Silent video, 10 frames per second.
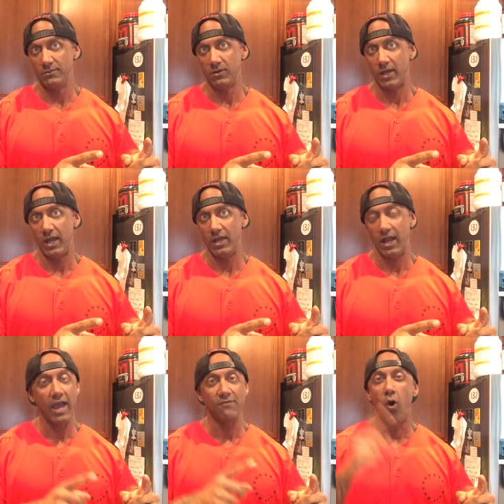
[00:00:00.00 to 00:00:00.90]
Okay, and
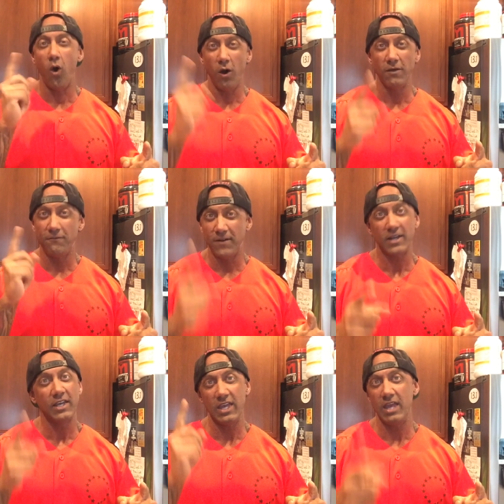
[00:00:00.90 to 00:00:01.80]
I have all the
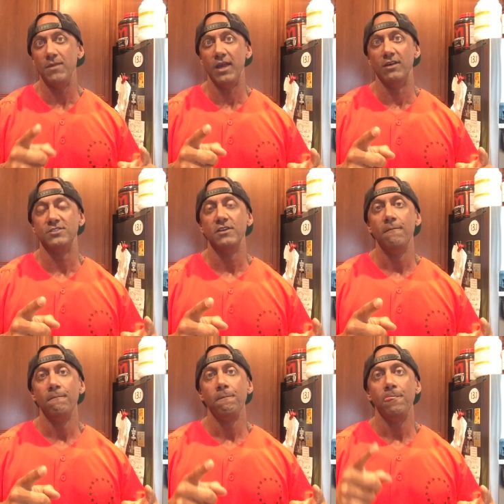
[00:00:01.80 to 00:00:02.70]
fucking emails.
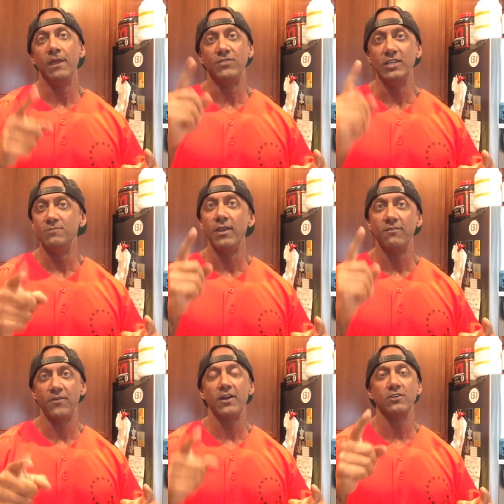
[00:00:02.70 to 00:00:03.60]
If these
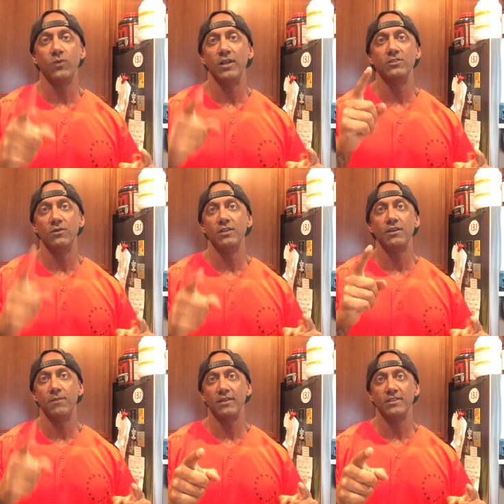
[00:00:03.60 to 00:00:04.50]
motherfuckers want to do
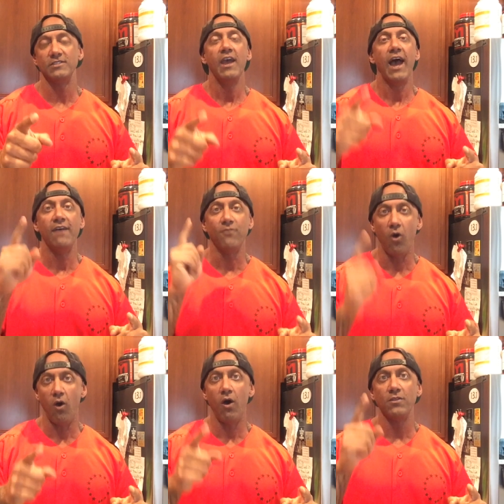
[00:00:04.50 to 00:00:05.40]
anything about this, I have
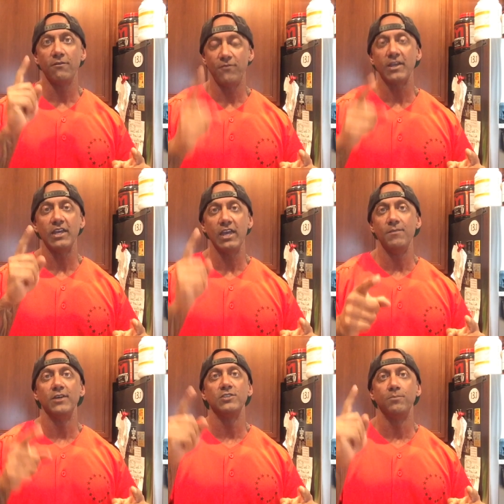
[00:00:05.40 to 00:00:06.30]
all the fucking
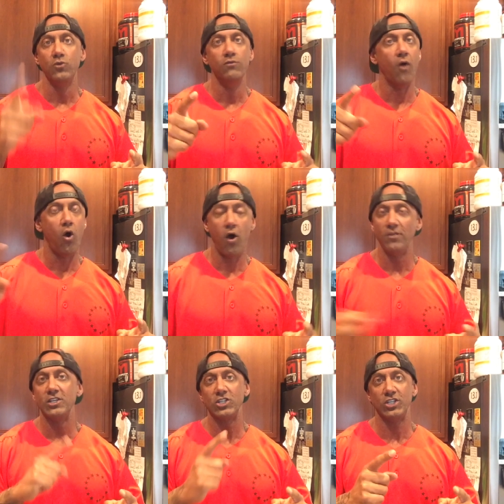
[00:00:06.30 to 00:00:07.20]
emails to prove all
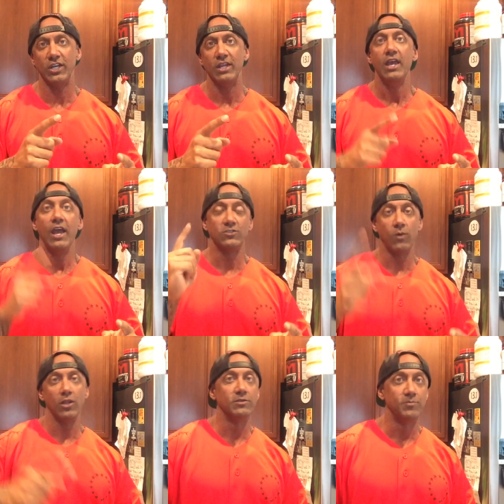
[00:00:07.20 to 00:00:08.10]
this shit, as
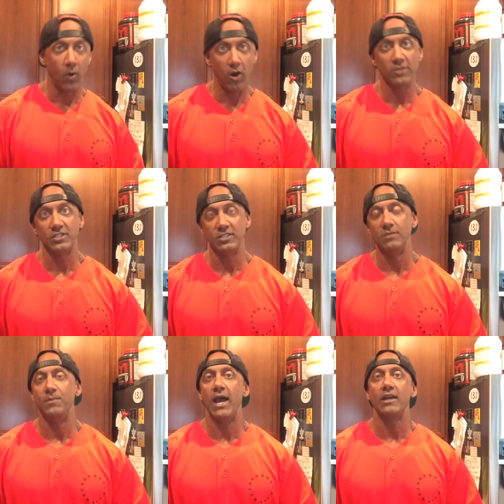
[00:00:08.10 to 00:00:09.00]
well as Boston
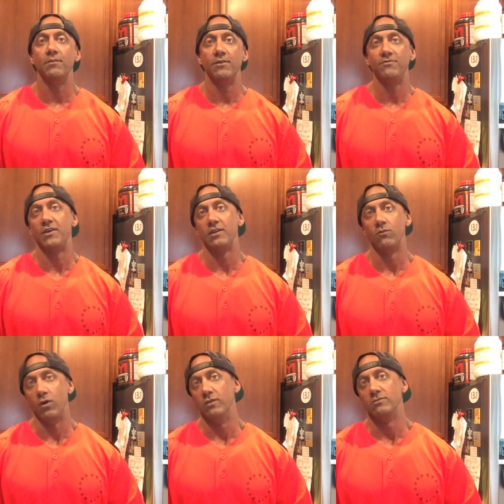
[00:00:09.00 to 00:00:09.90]
to back up my fucking
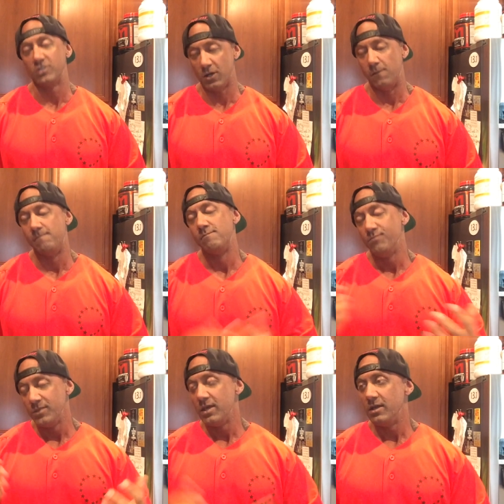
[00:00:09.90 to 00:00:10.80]
word. So
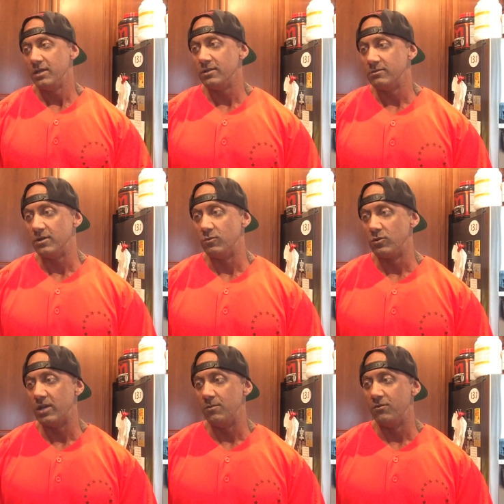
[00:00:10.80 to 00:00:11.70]
uh, we'll
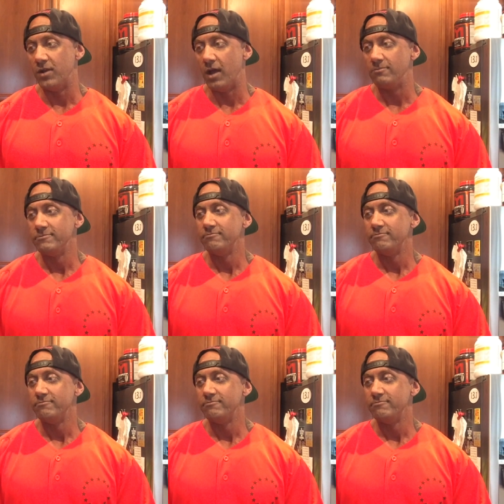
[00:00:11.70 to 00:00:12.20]
keep moving on.